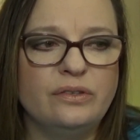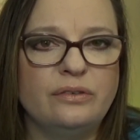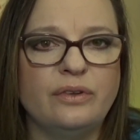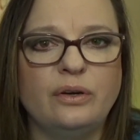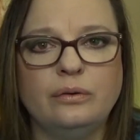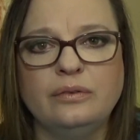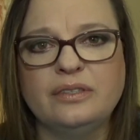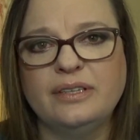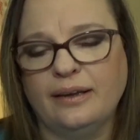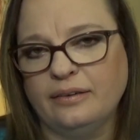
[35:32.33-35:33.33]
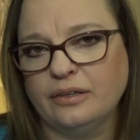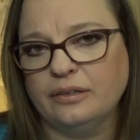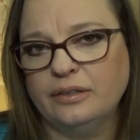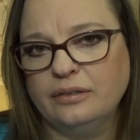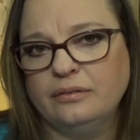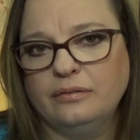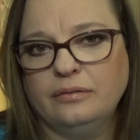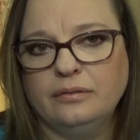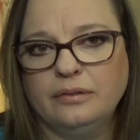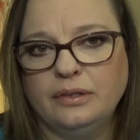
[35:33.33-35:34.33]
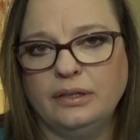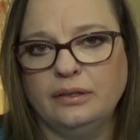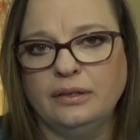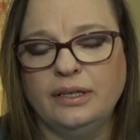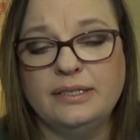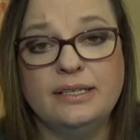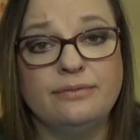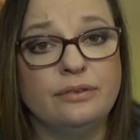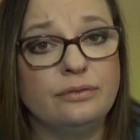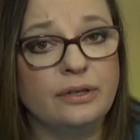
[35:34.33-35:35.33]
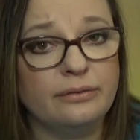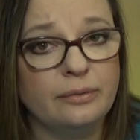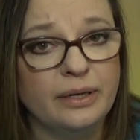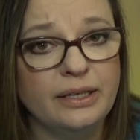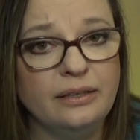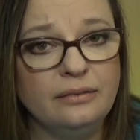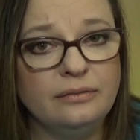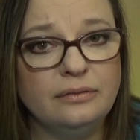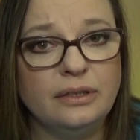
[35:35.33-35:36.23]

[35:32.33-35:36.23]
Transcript: sort of the gold standard. It's different for everybody.